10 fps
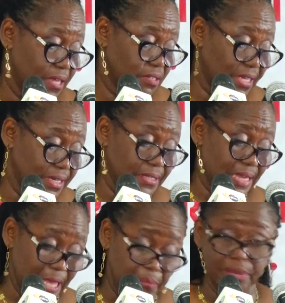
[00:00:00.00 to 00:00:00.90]
such as
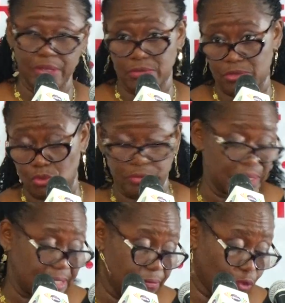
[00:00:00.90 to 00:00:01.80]
emails to
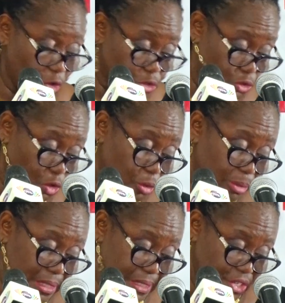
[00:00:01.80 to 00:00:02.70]
receive court
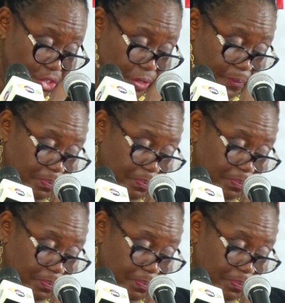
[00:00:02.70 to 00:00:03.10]
documentation.